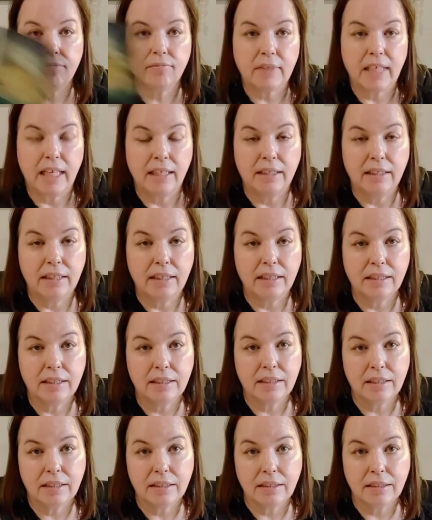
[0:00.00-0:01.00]
and
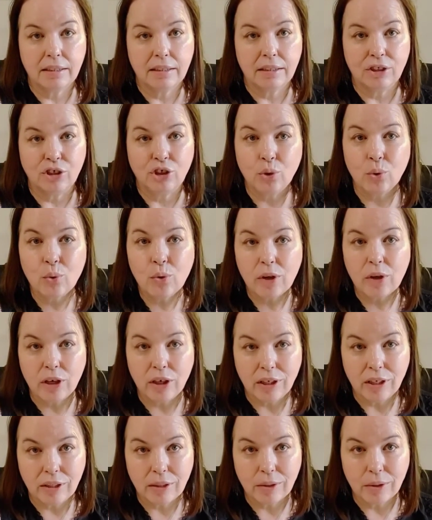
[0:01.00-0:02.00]
this
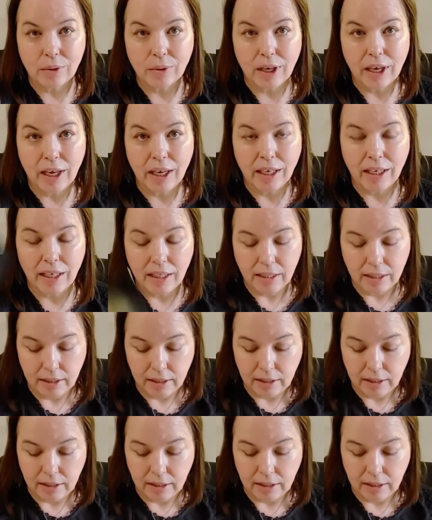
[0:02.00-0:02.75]
joy, okay?